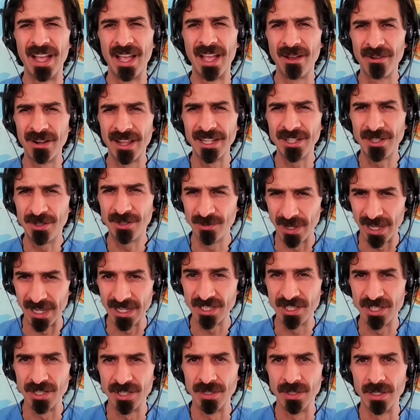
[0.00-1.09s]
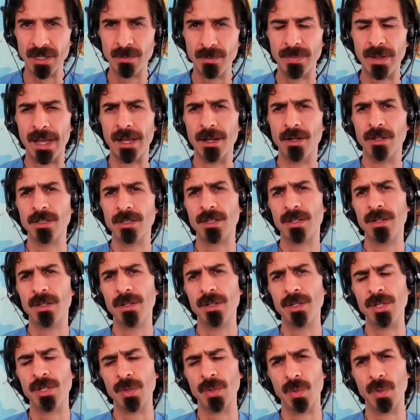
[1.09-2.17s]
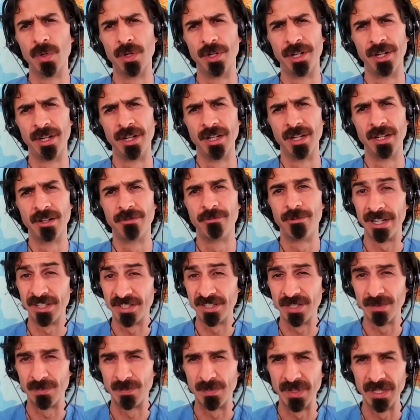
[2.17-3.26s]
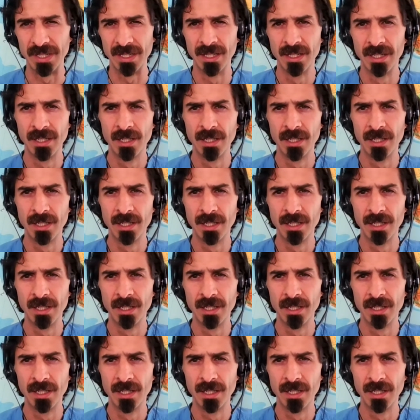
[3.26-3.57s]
I would like to ask you about your recipe